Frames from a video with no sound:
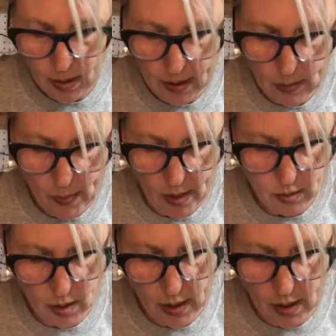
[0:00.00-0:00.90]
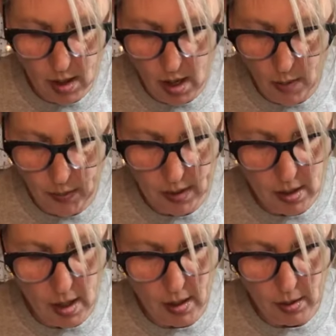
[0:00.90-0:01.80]
And this metal's going to get hot with this
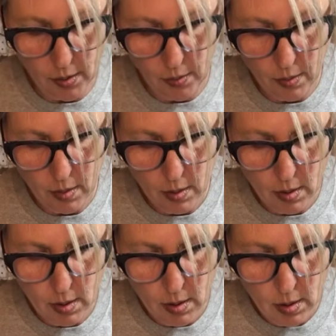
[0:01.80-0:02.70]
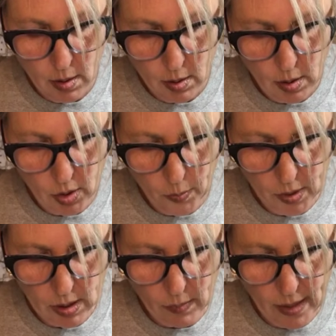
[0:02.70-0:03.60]
hot glue. So I'm going to
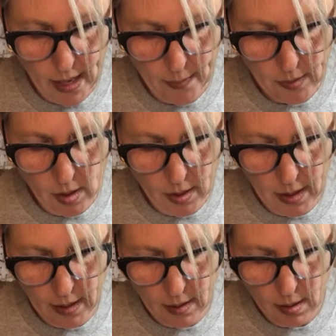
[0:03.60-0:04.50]
put some dabs on it.